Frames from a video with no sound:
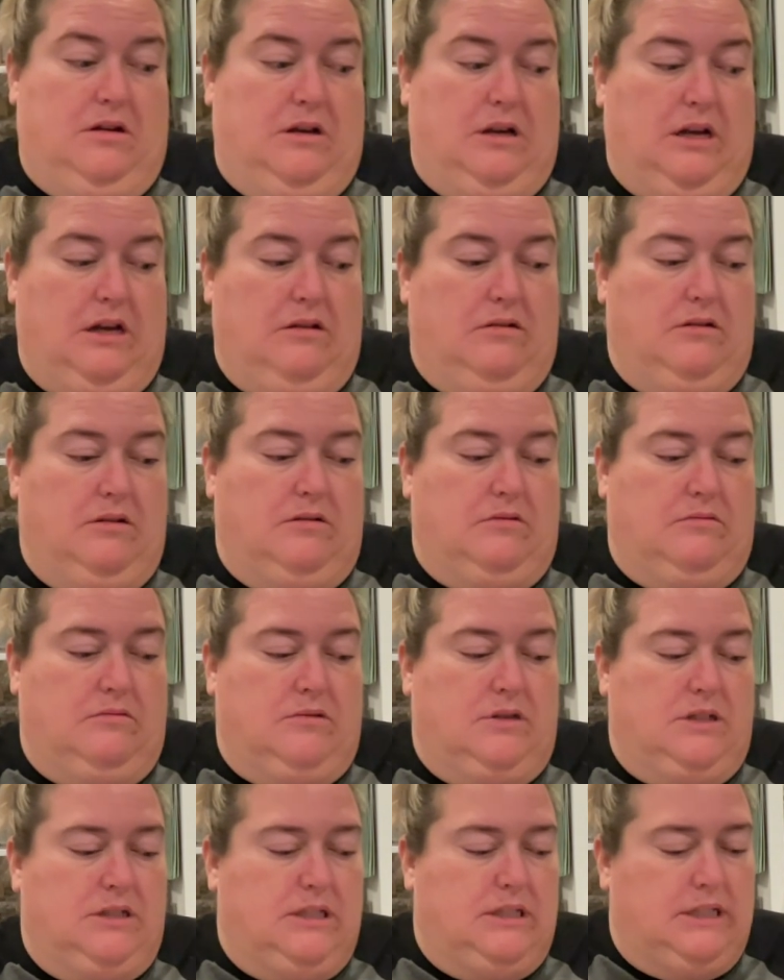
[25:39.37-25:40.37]
I don't know,
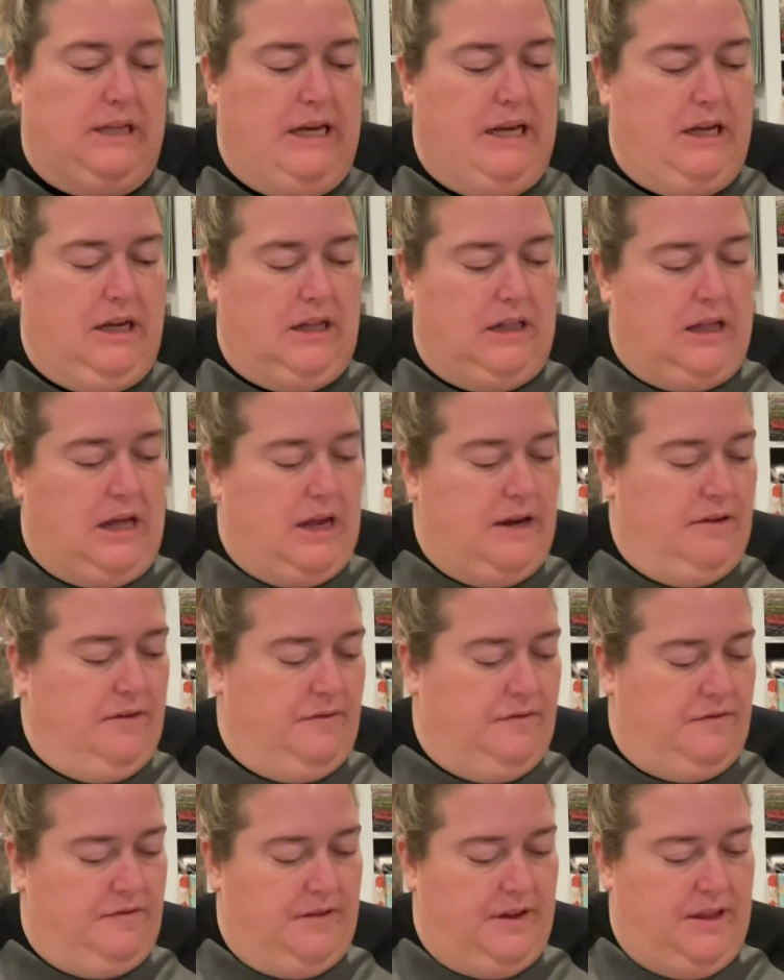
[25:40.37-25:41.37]
because it's like a lot
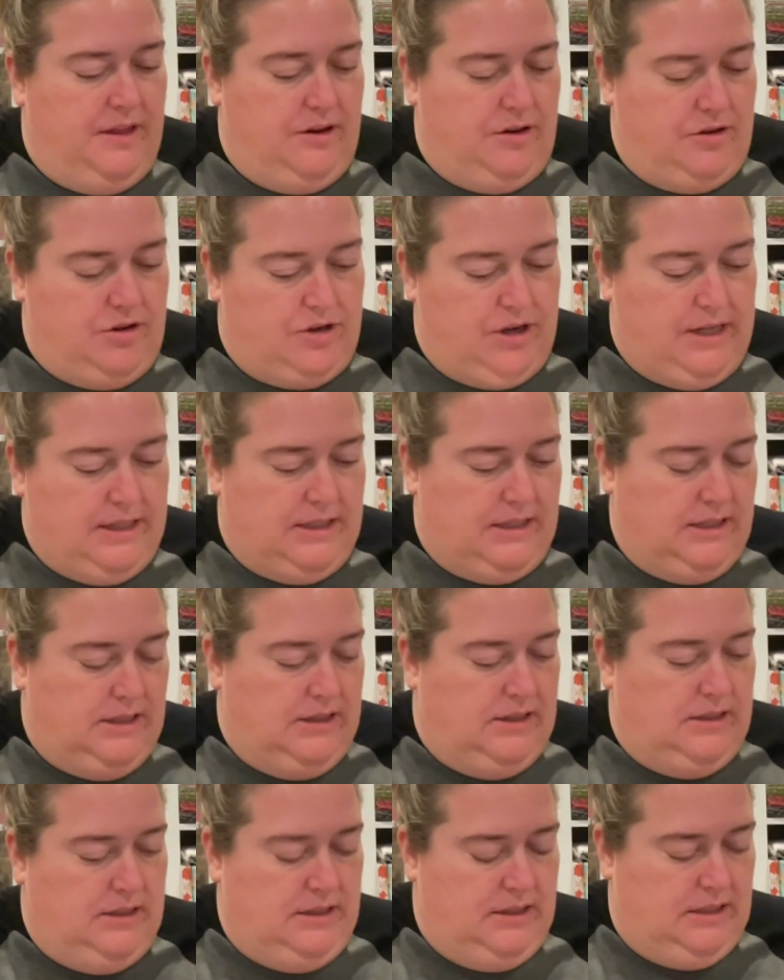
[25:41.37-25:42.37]
of in their
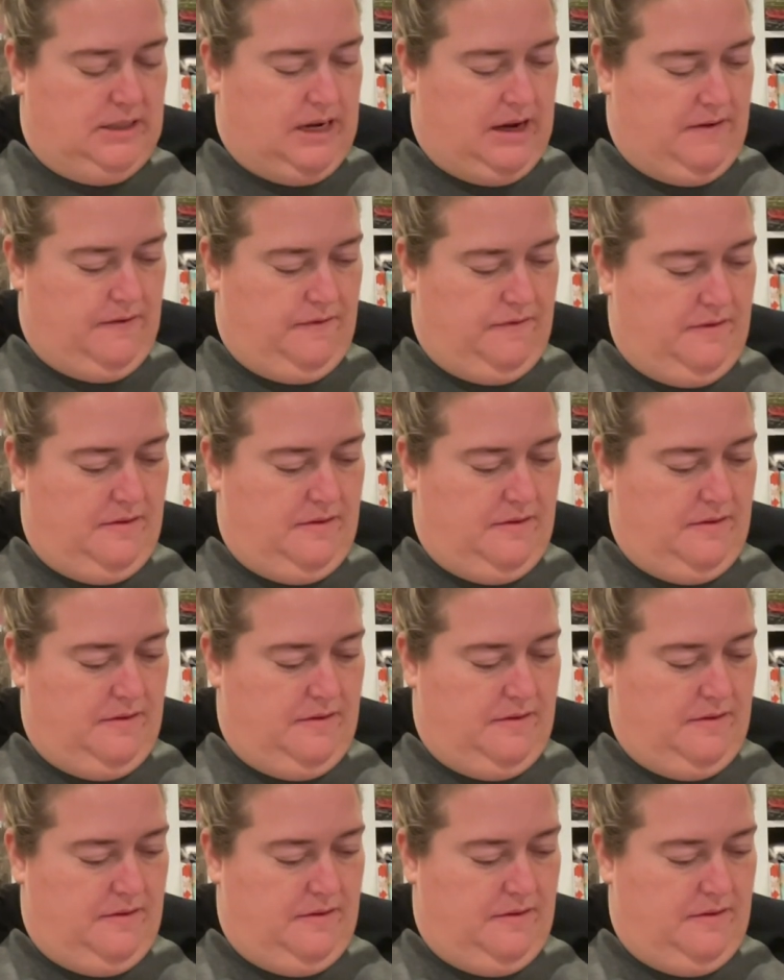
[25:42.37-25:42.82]
dresses and stuff.